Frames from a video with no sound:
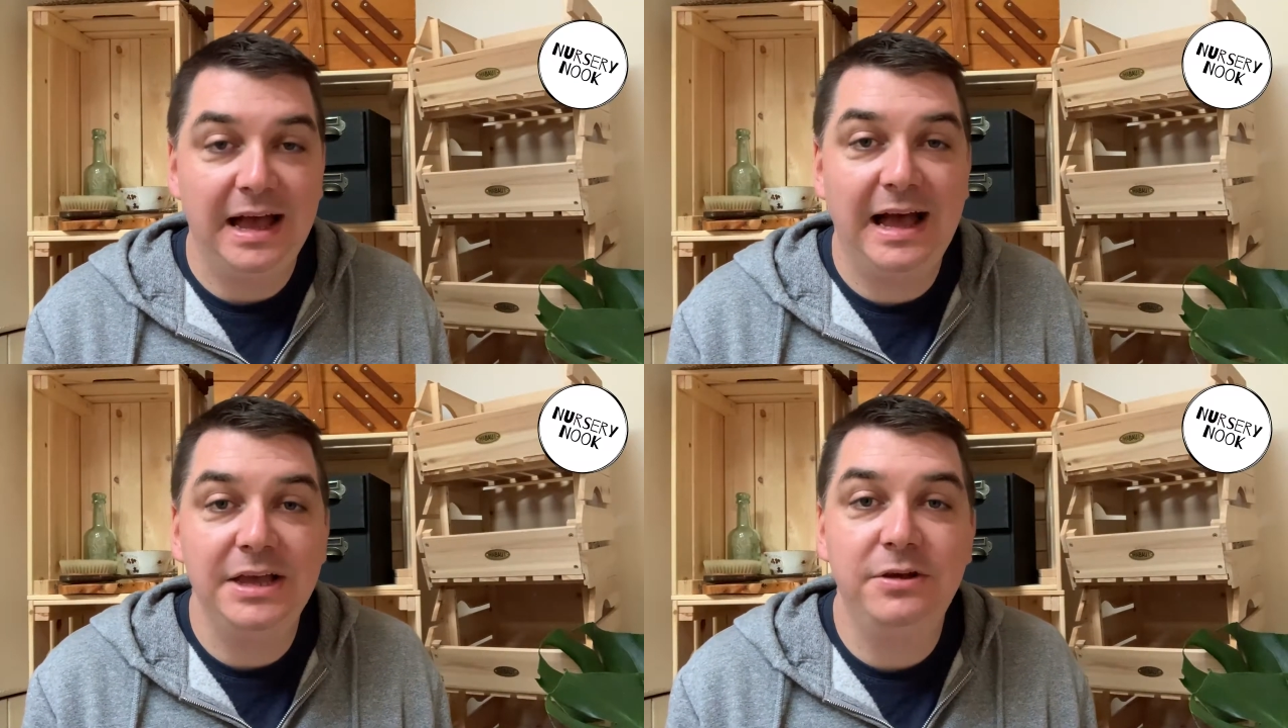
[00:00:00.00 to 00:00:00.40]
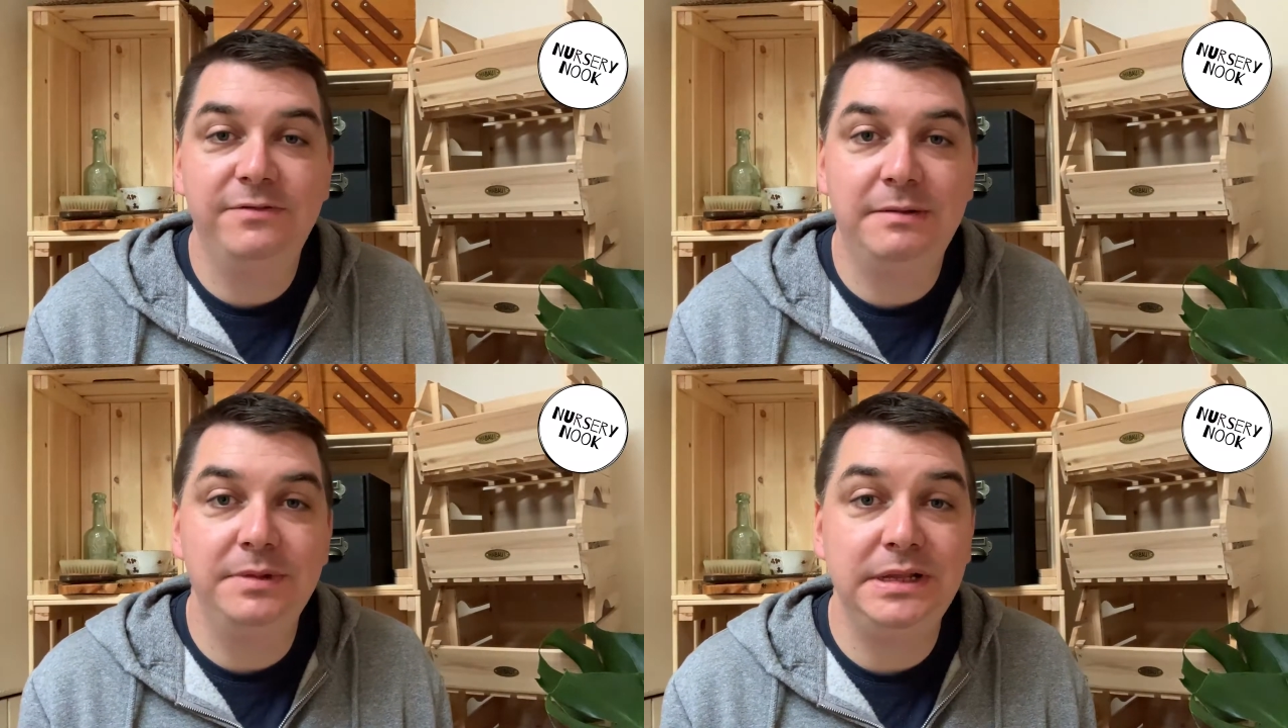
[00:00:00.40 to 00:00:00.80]
Are your
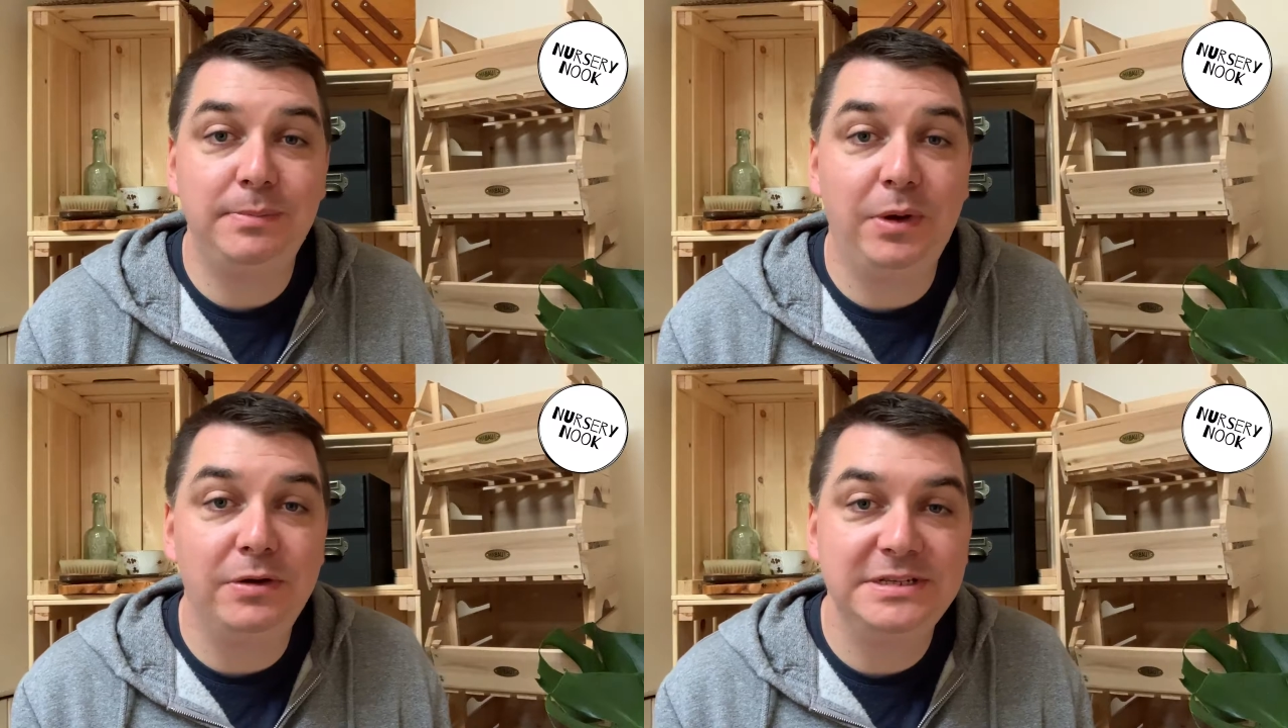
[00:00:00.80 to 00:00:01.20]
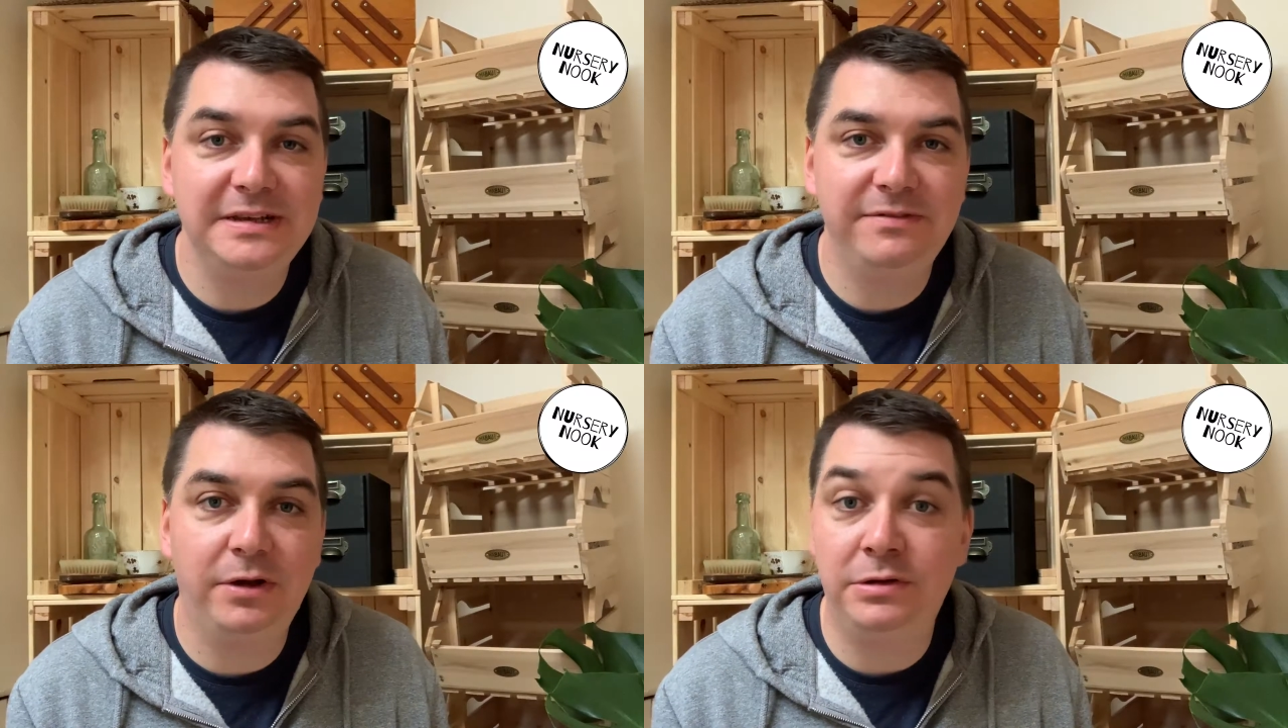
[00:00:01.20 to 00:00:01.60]
family
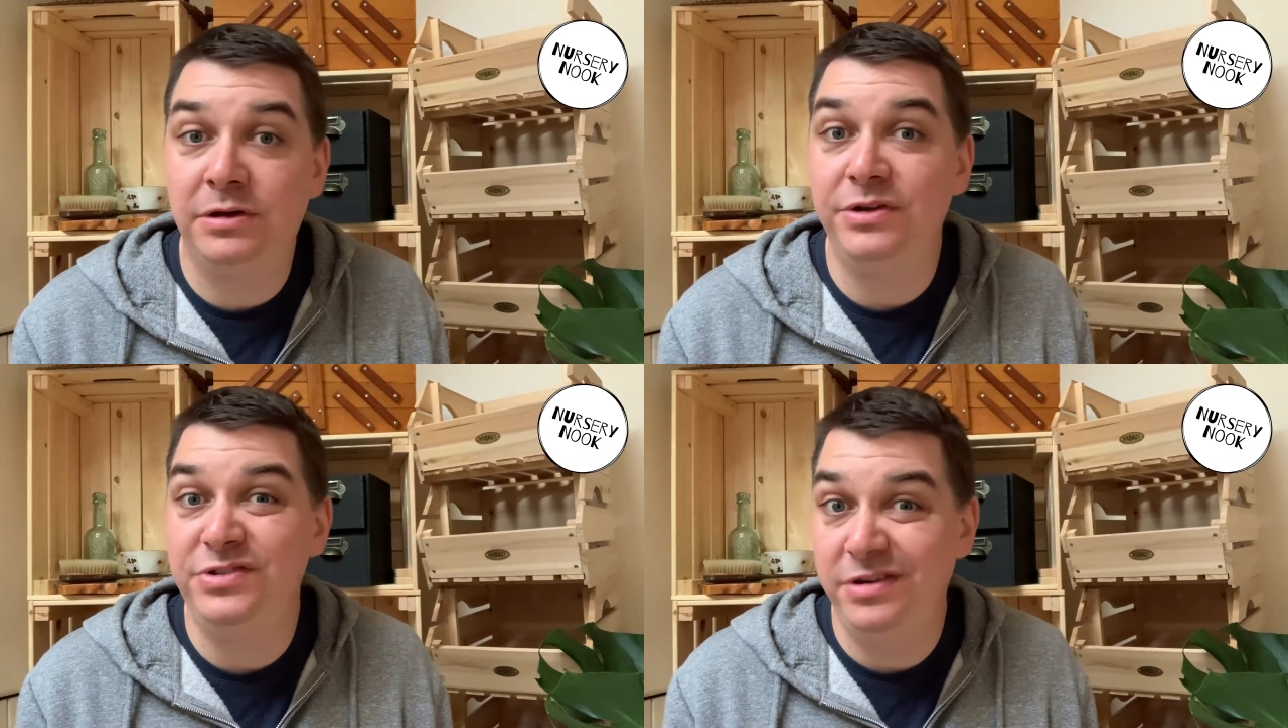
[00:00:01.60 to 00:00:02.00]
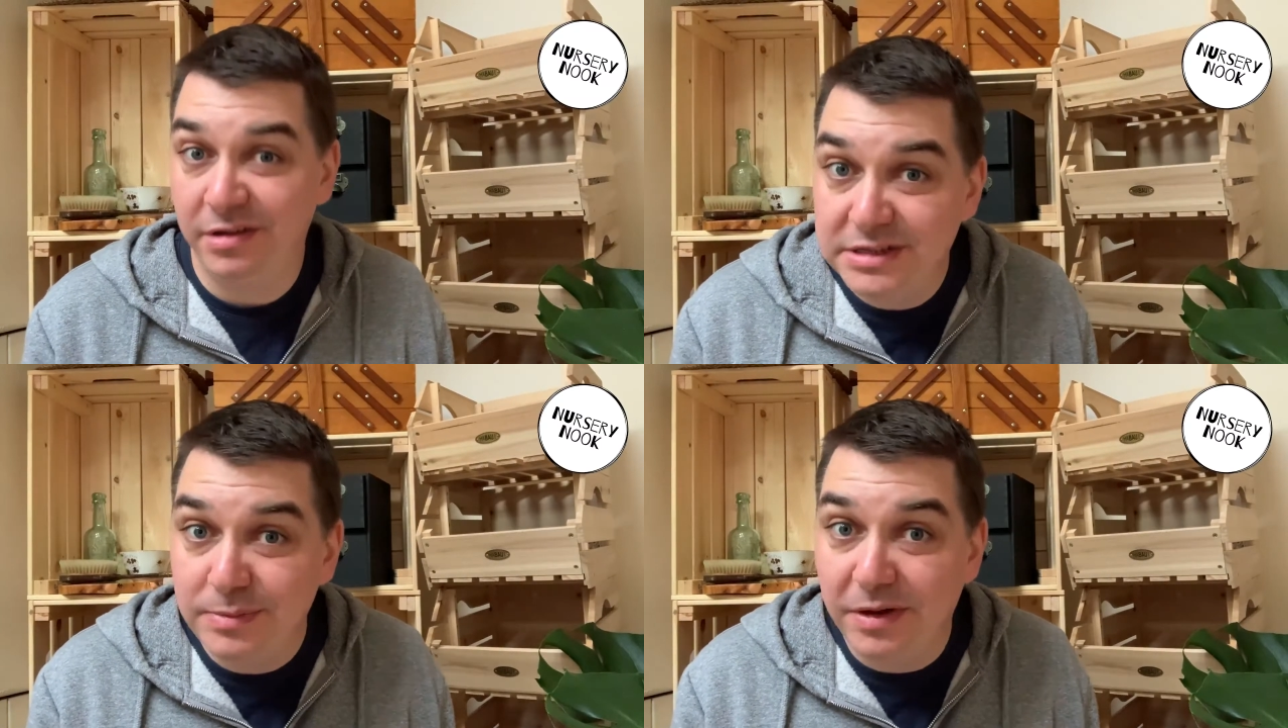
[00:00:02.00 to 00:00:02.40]
supportive or
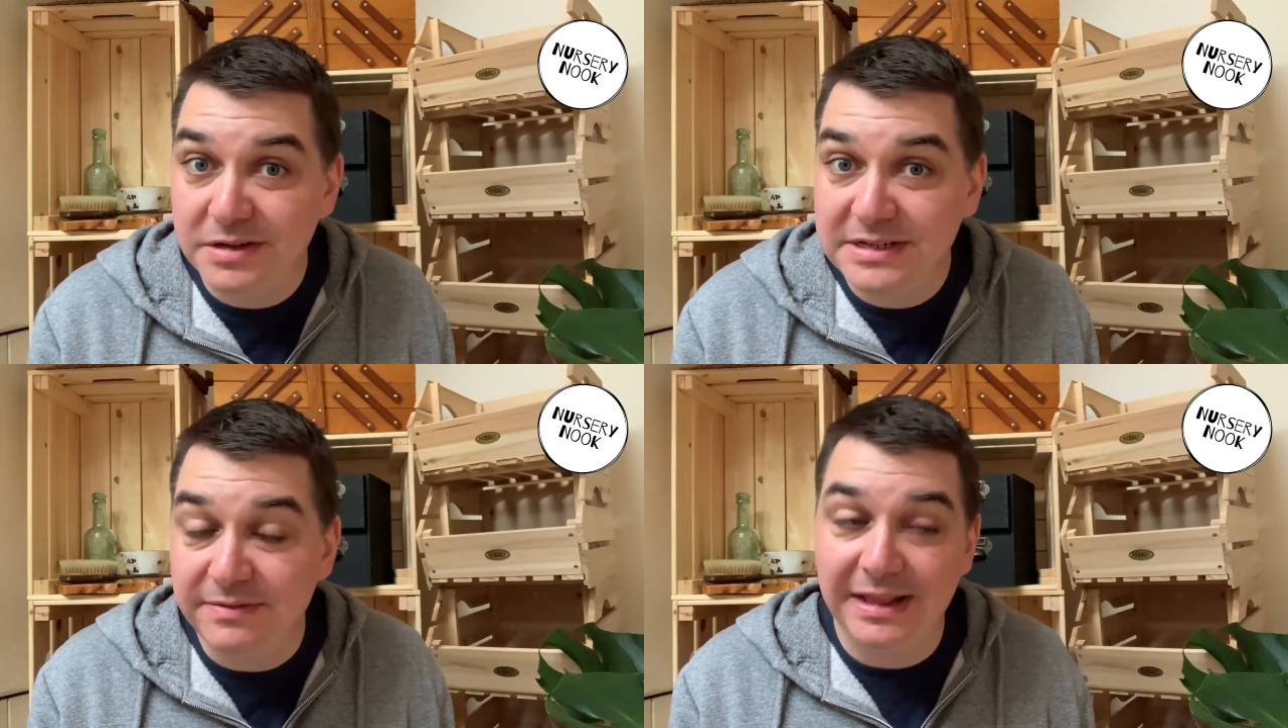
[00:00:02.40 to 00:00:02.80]
not supportive?